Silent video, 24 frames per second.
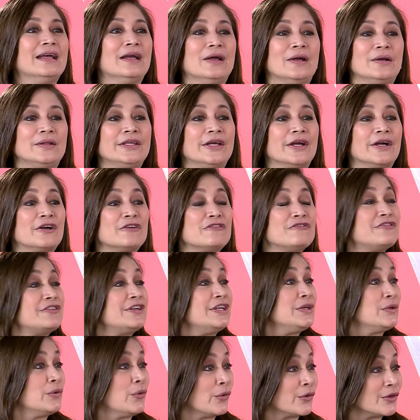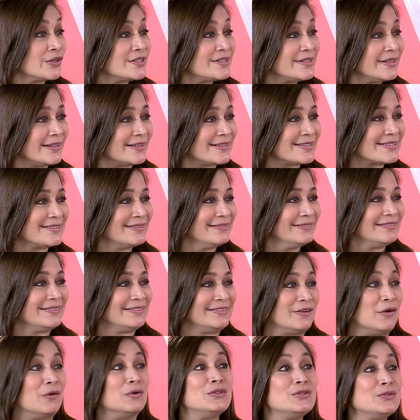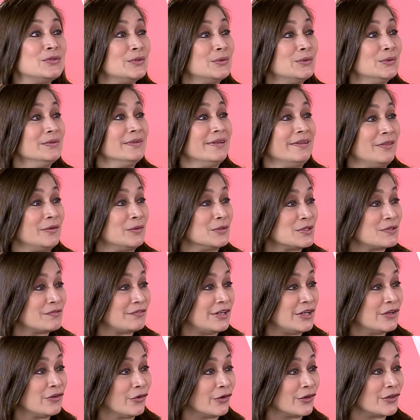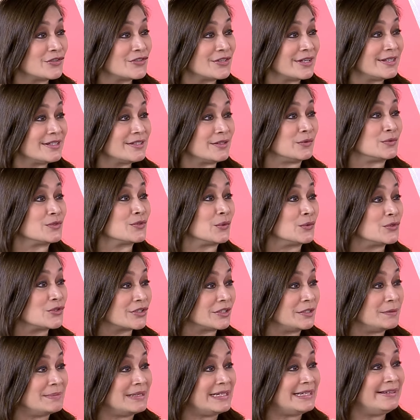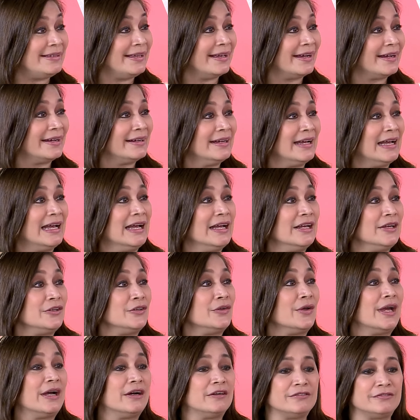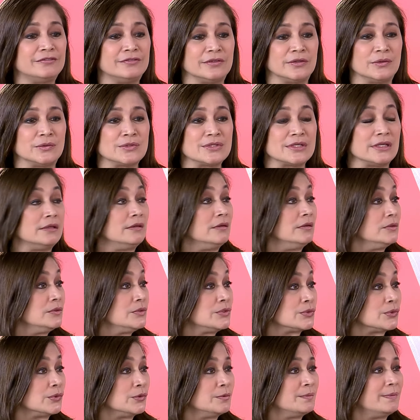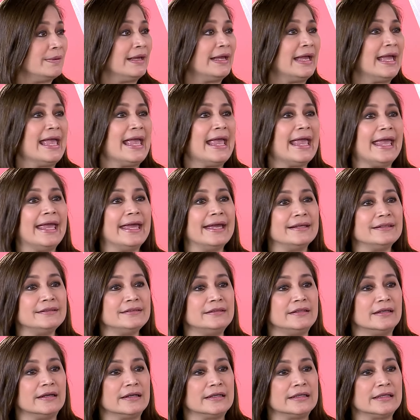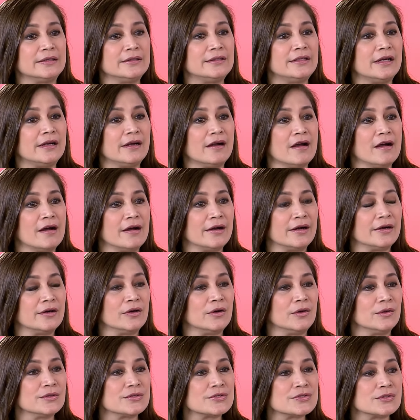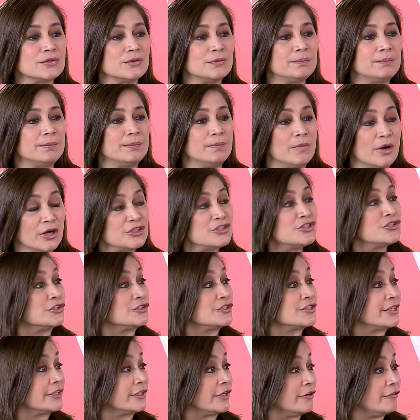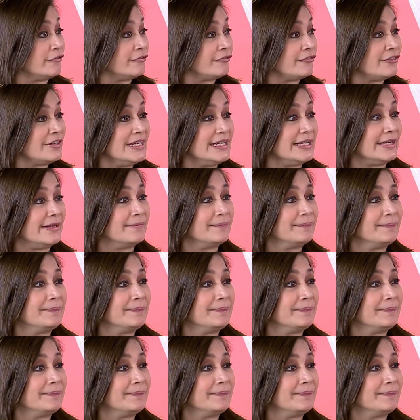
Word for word: There are free courses. Go to those free courses of social media. You have those in YouTube. And there are also modules that are free.